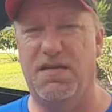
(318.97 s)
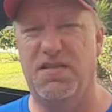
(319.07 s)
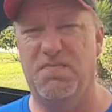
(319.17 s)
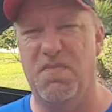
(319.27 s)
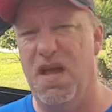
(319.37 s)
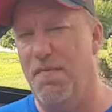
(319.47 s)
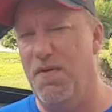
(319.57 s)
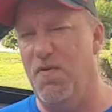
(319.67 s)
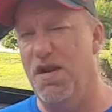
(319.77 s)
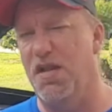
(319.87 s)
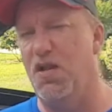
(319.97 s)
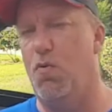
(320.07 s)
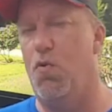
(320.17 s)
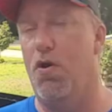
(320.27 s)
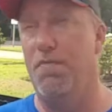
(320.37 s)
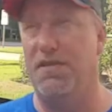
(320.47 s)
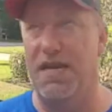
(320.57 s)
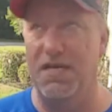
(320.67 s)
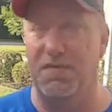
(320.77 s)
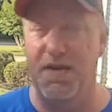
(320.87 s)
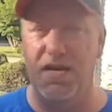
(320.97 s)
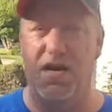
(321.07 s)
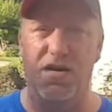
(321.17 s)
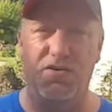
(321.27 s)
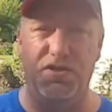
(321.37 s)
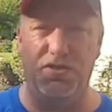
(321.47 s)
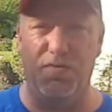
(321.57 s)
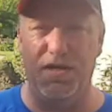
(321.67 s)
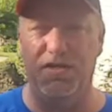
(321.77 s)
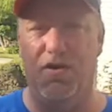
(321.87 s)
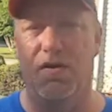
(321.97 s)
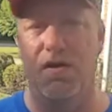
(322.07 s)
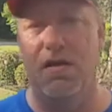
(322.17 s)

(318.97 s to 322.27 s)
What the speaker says: It's been running a little warm, but then it's been in the hundreds this week, so